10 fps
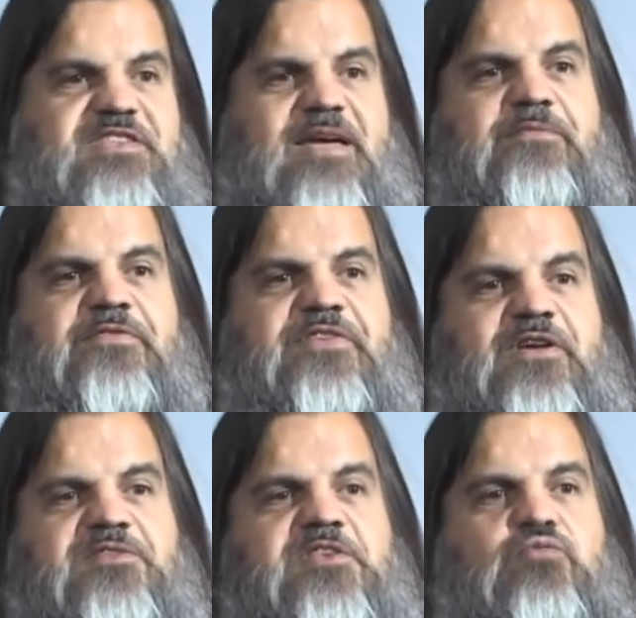STEM
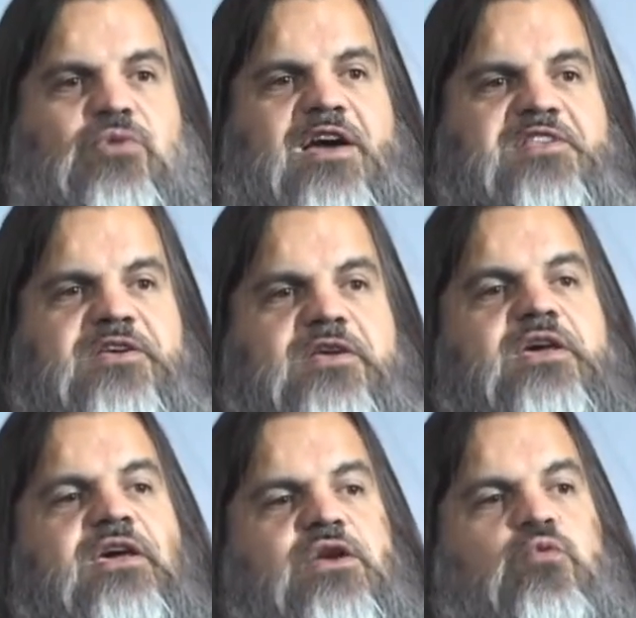fields is rising
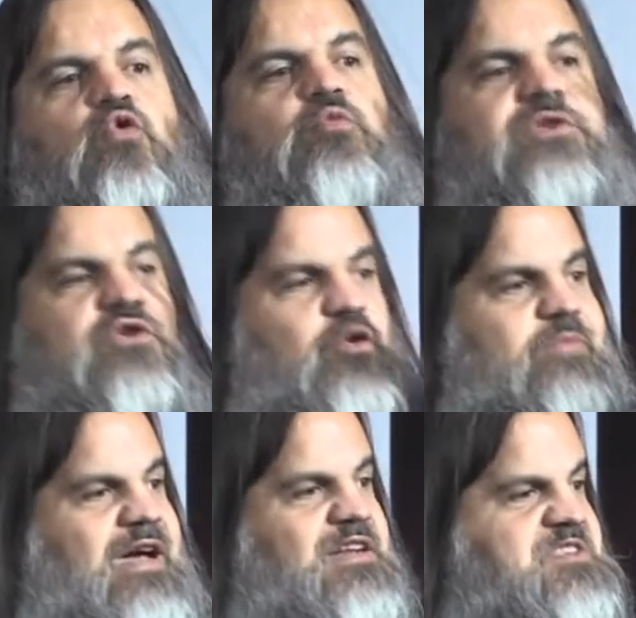and enrollment in
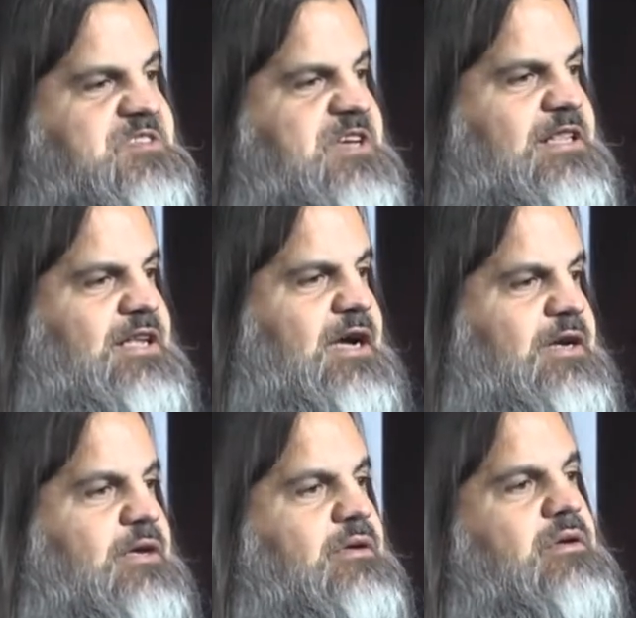humanities is
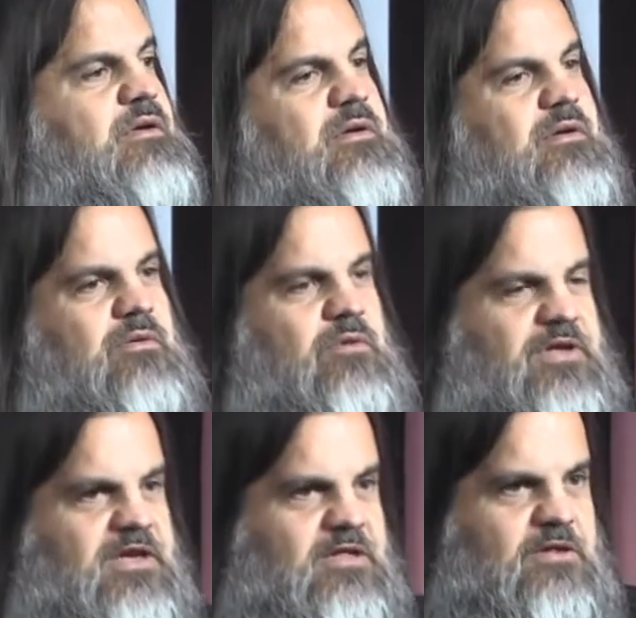declining.
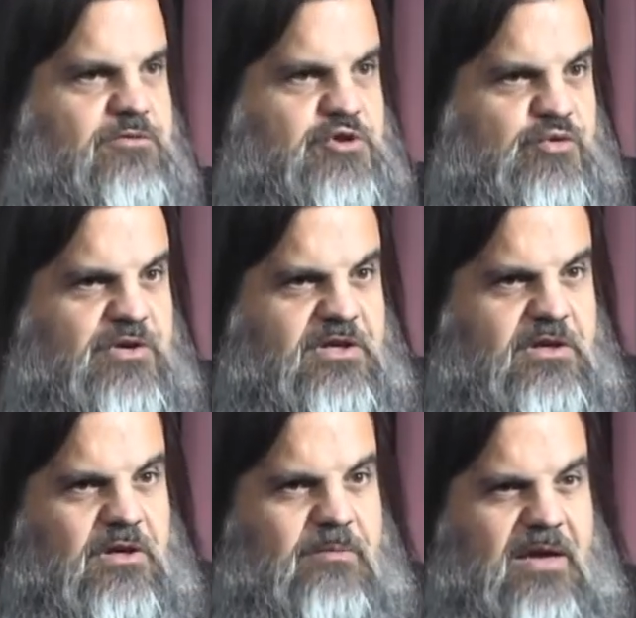Well, in those
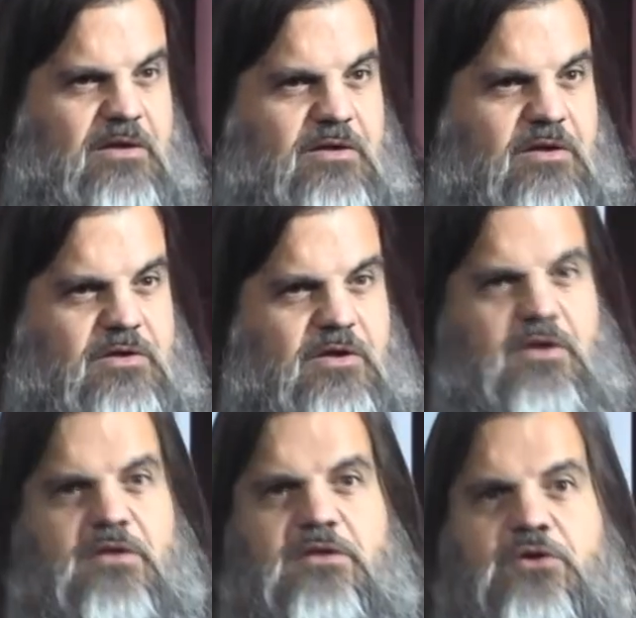shrinking
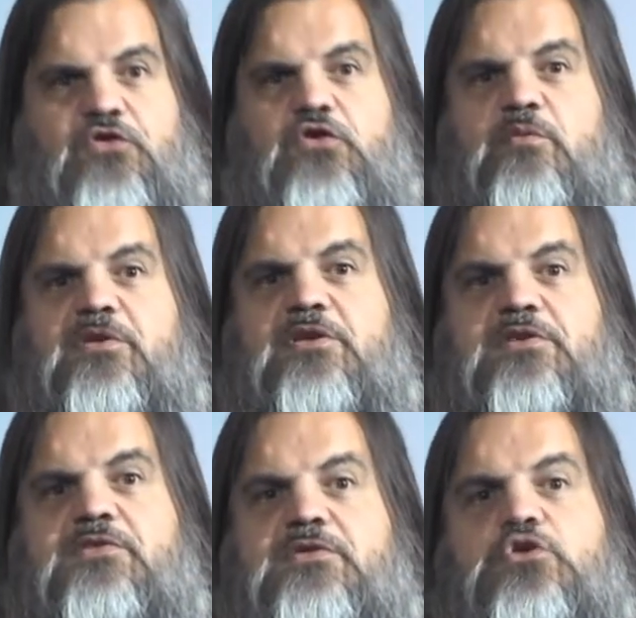humanities, they're
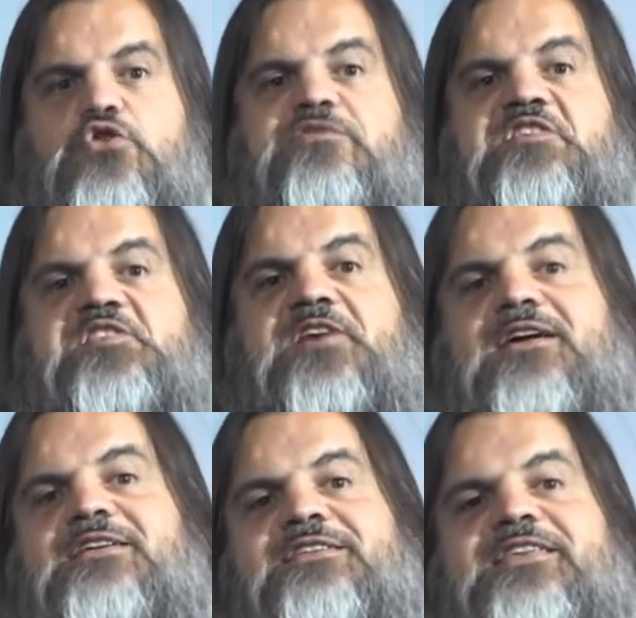humanists who've
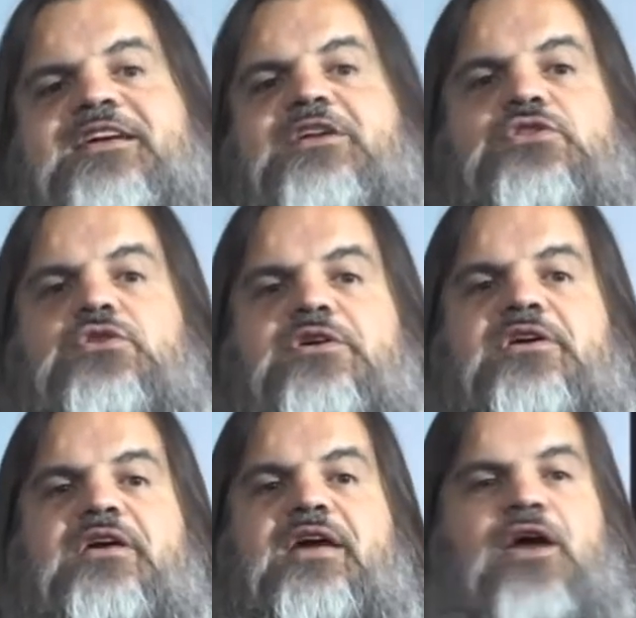decided to take a look
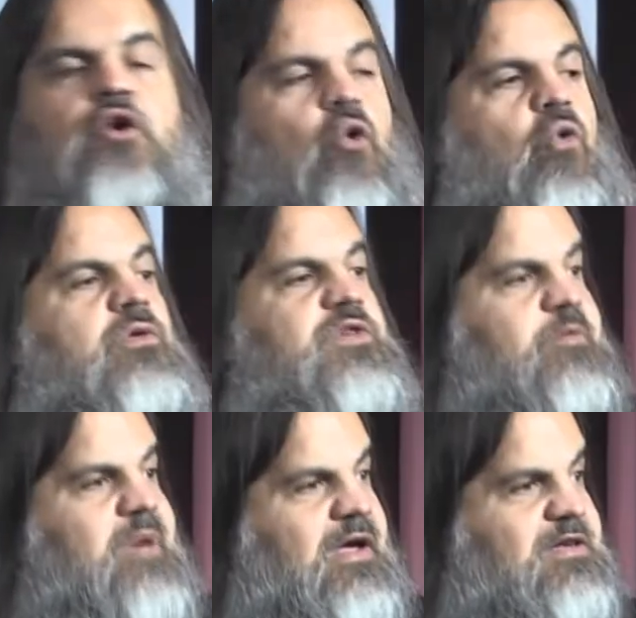at old
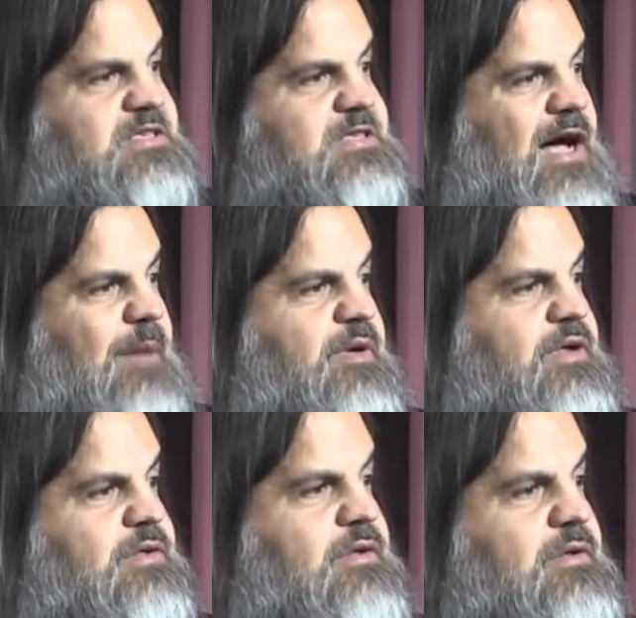humanities
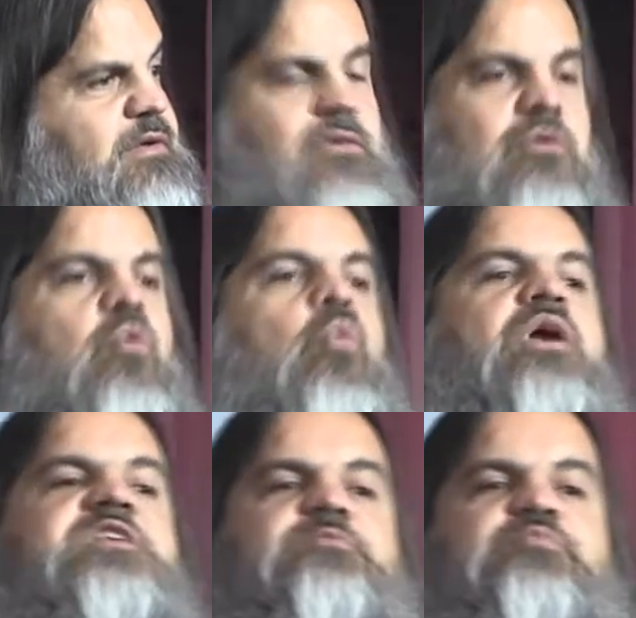topics.
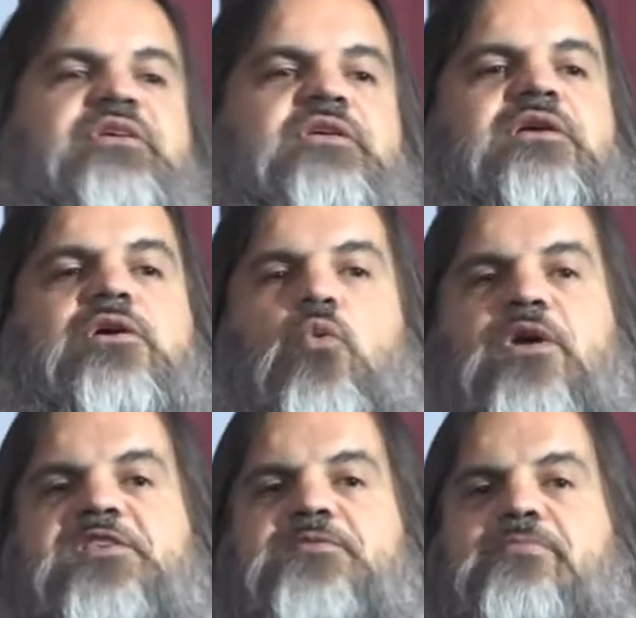What is being?
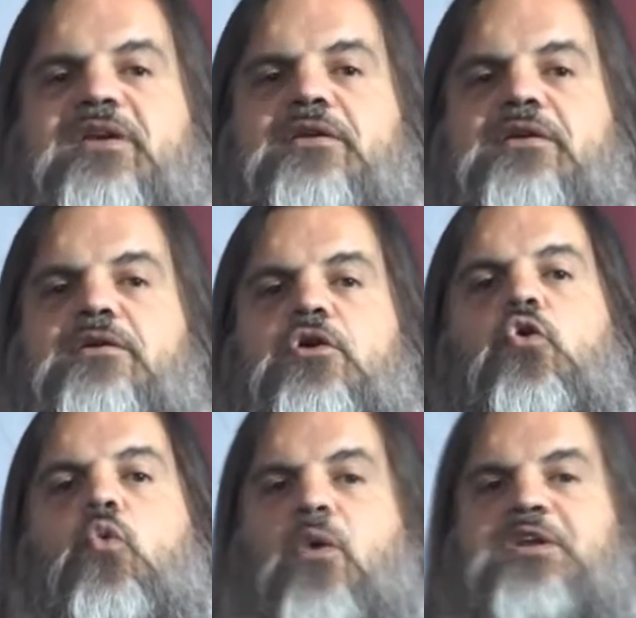What is meaning?
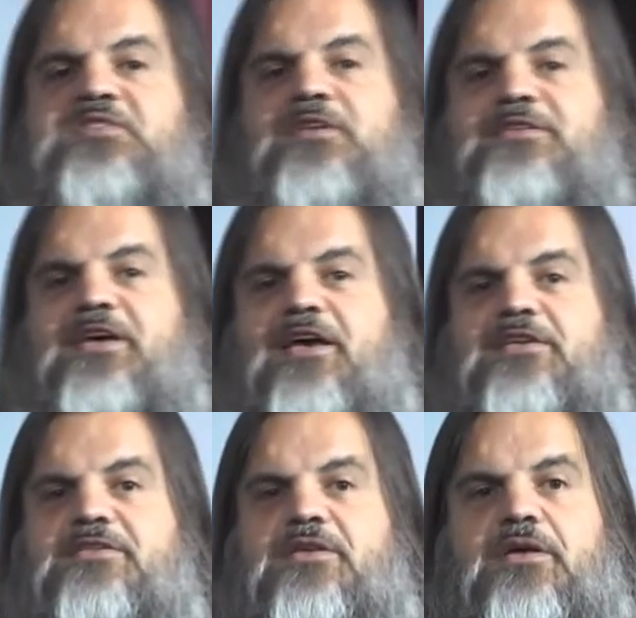What is in a
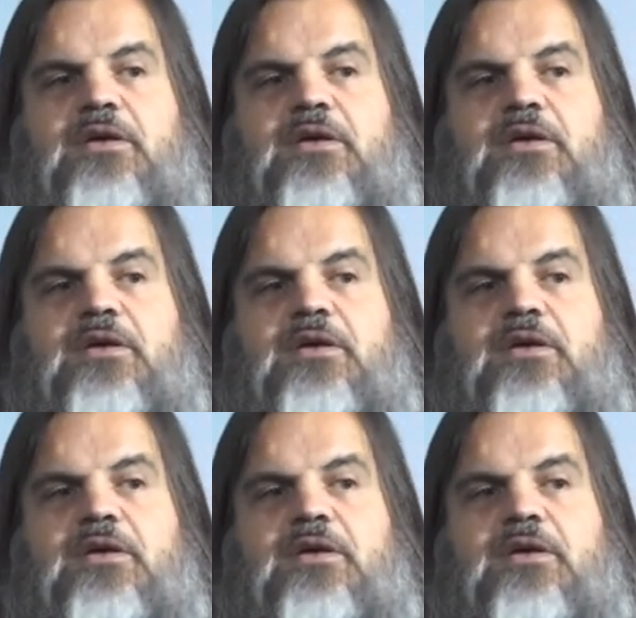text?